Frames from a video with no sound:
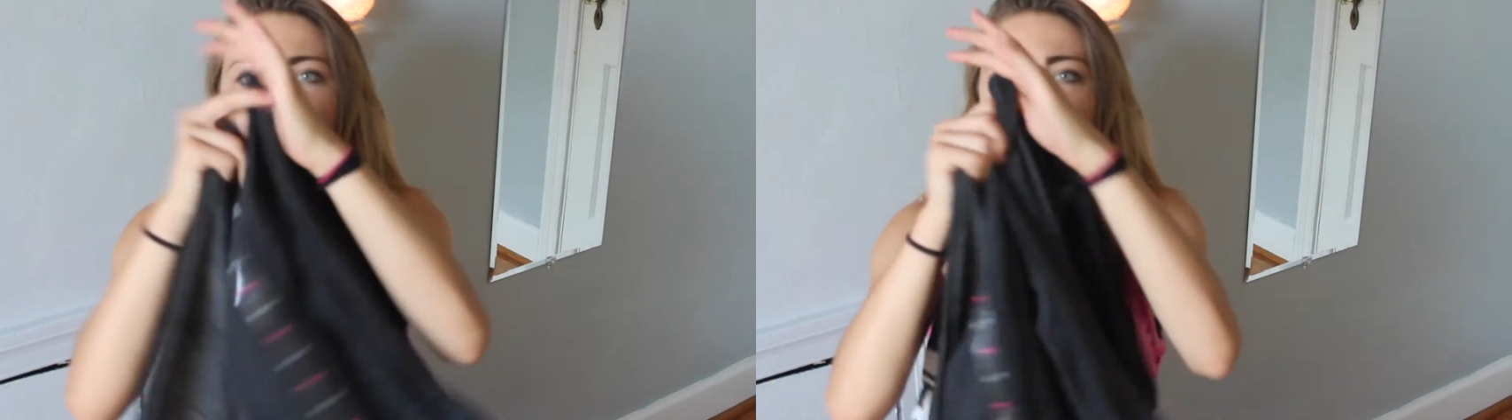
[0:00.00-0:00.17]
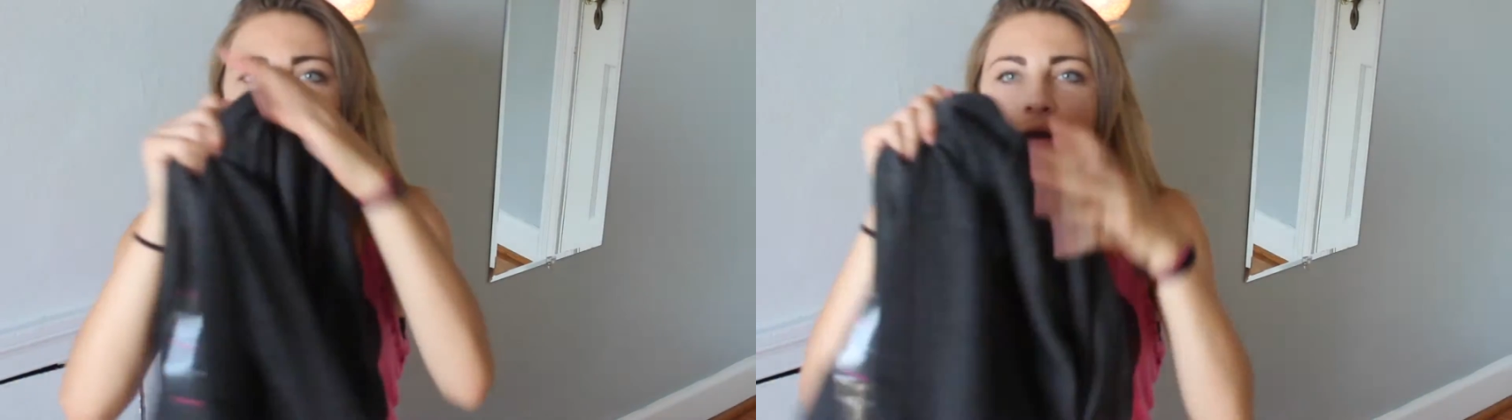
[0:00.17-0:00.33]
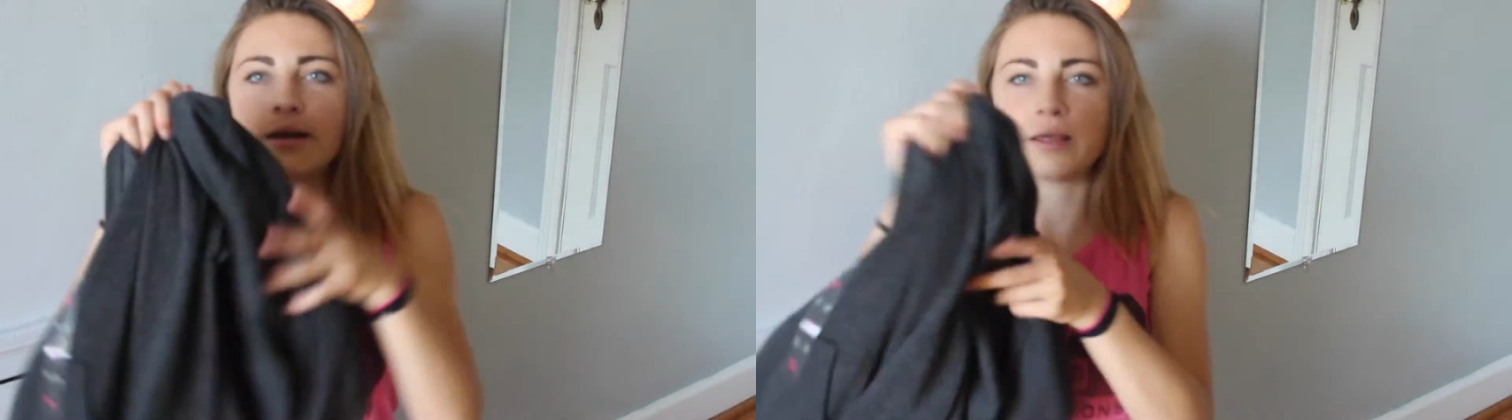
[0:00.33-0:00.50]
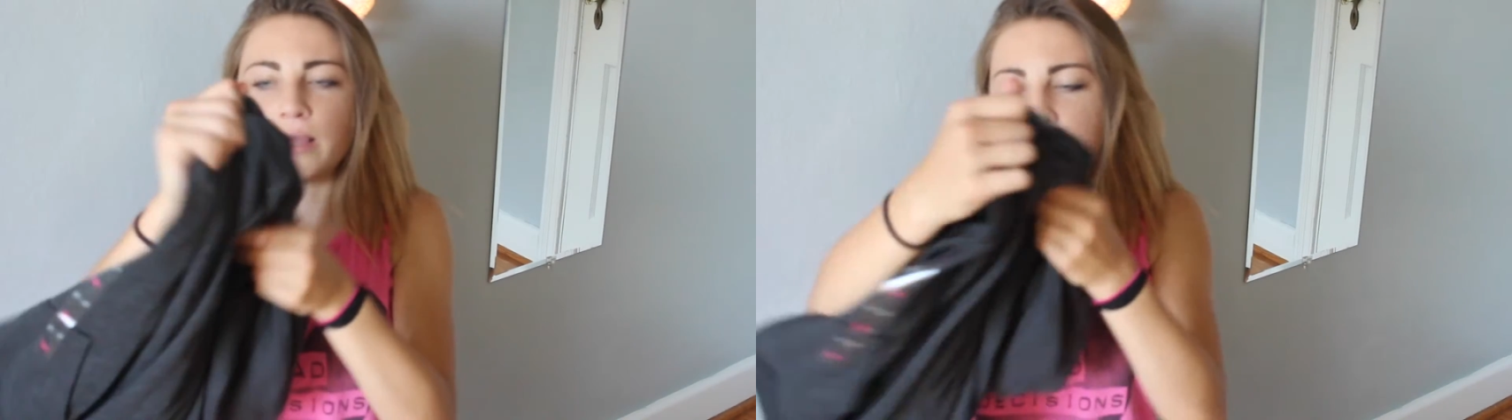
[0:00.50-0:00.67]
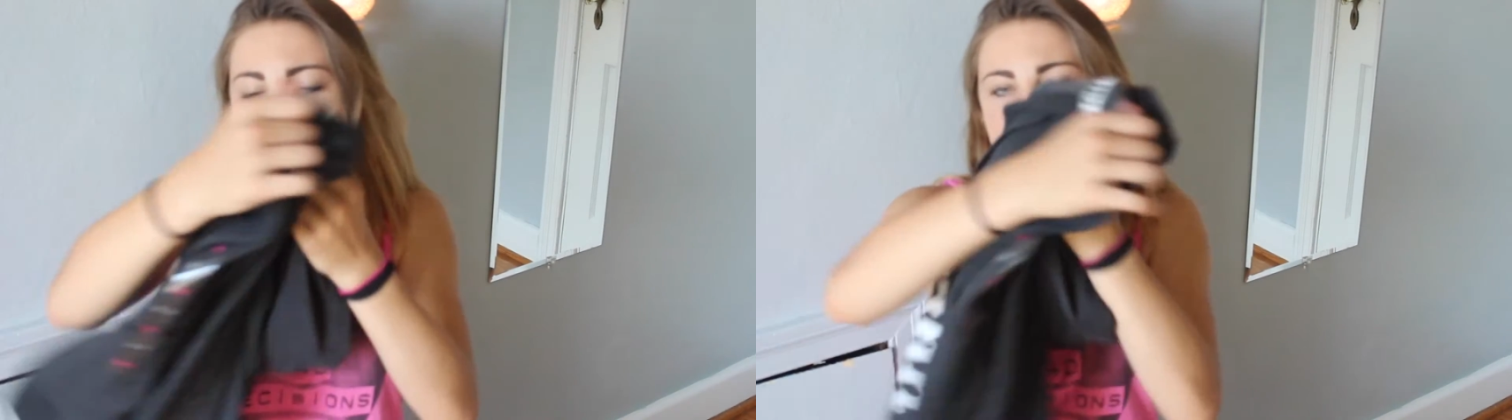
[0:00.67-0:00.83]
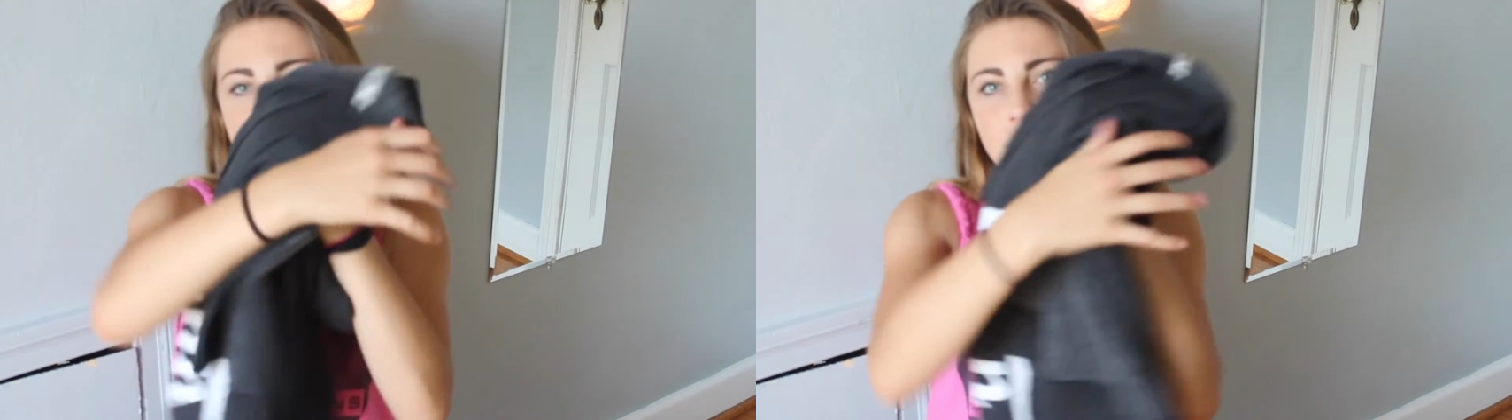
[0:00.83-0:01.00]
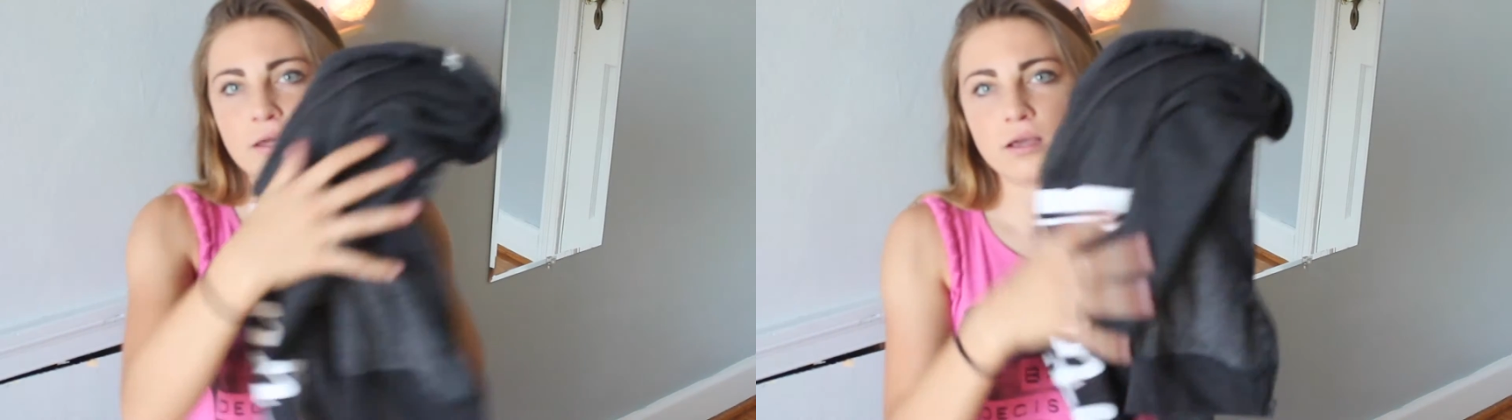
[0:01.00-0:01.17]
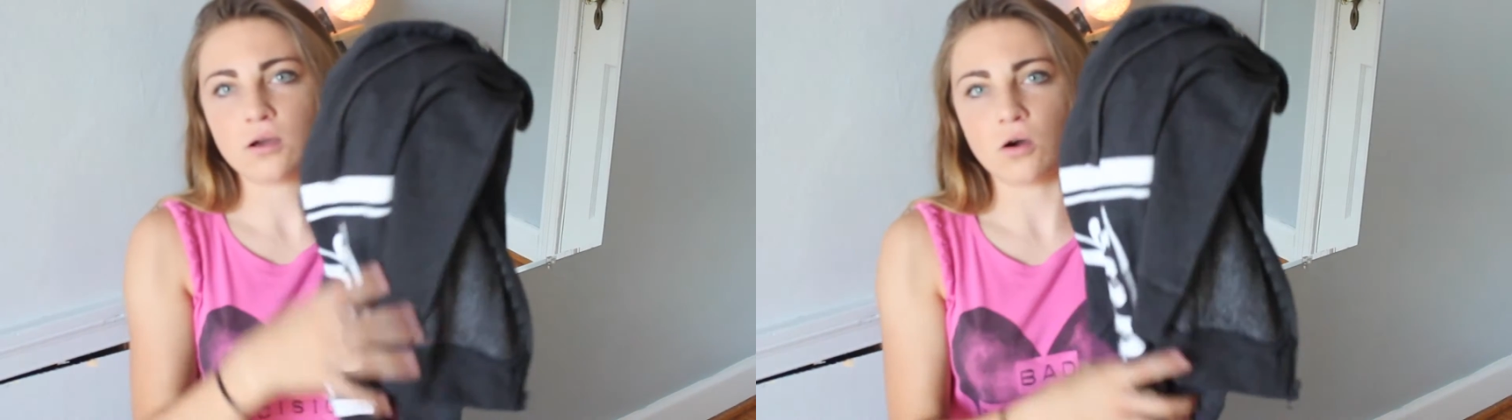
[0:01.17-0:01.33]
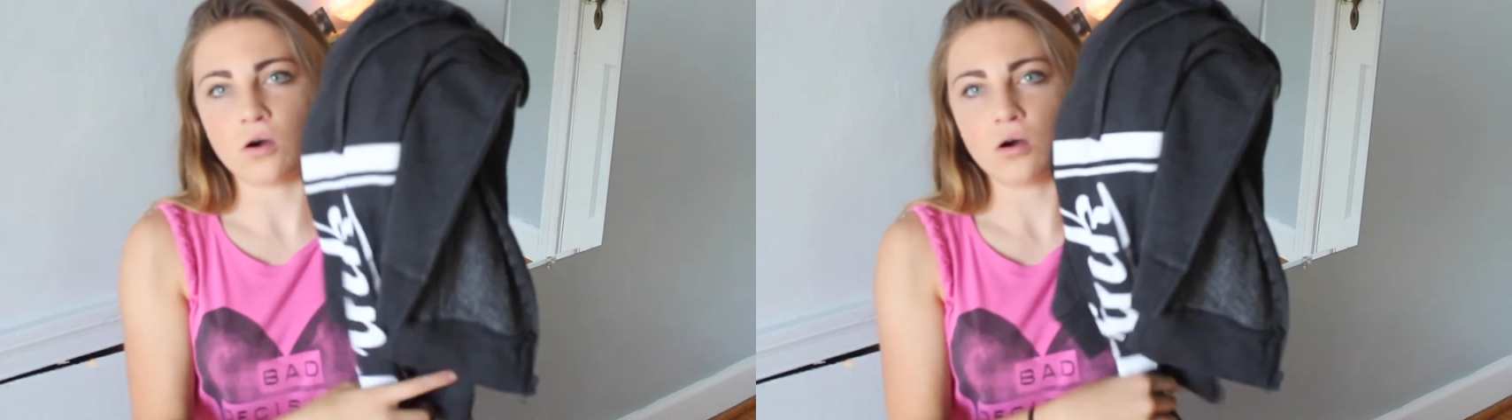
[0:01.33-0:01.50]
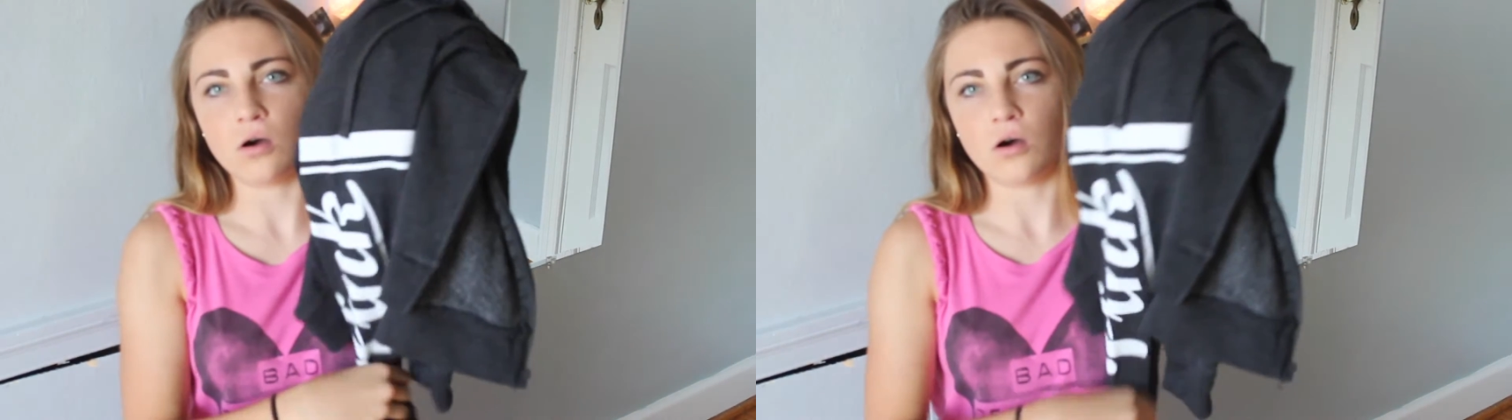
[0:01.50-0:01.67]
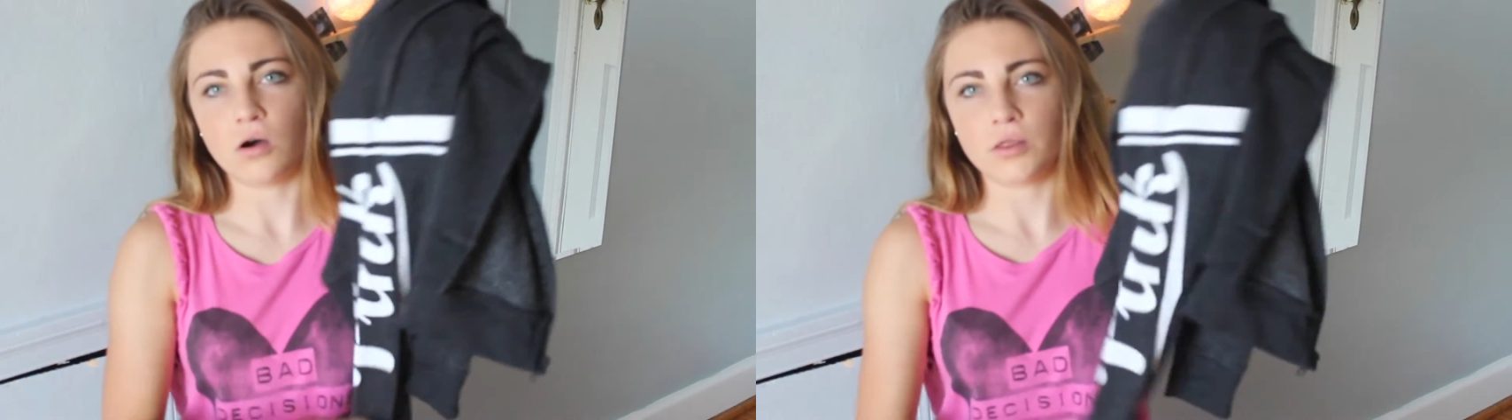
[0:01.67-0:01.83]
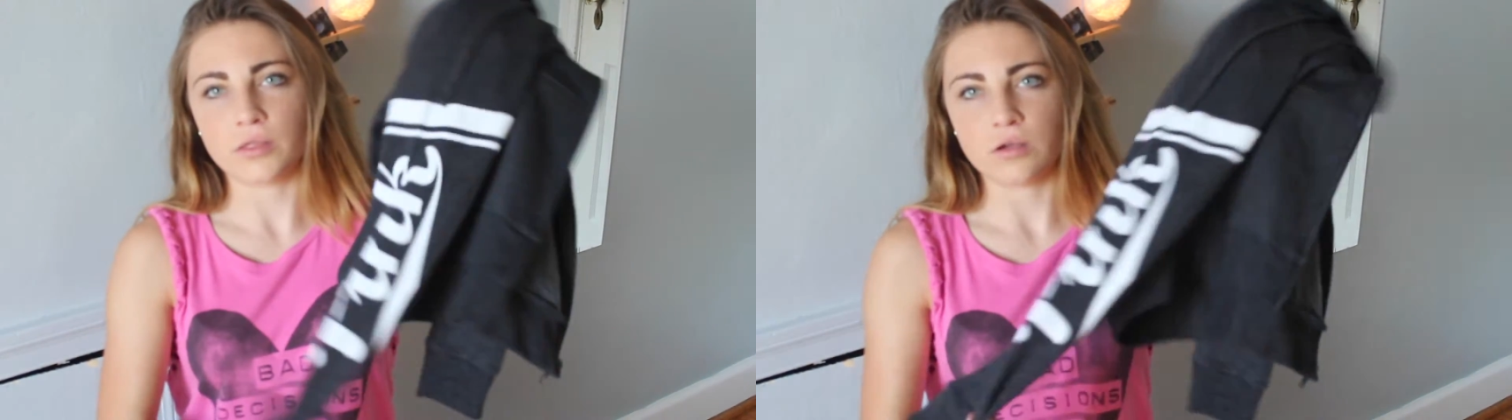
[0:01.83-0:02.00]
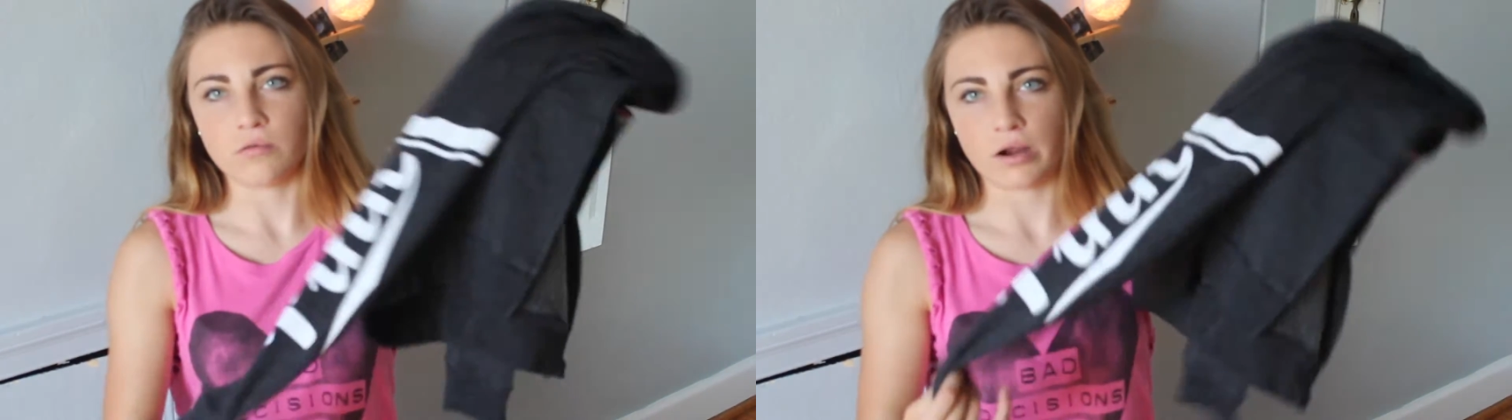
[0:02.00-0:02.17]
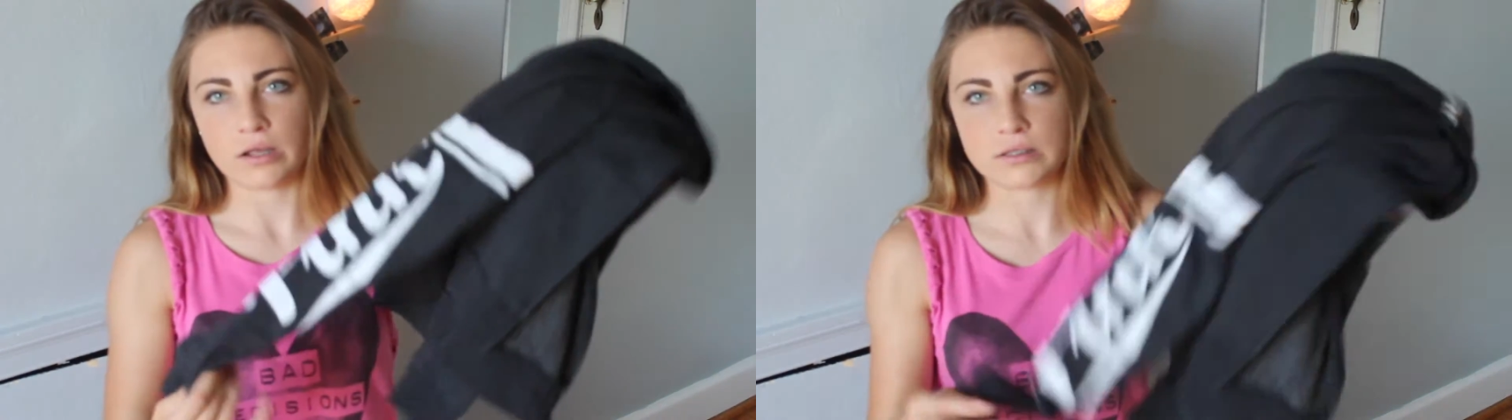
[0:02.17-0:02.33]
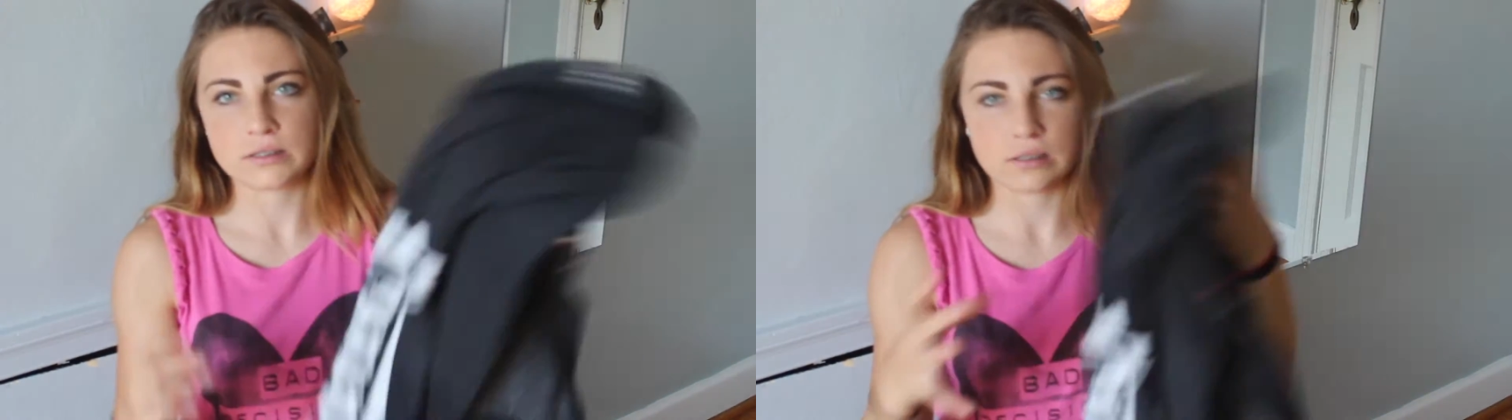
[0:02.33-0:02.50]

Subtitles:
and it has pink on the right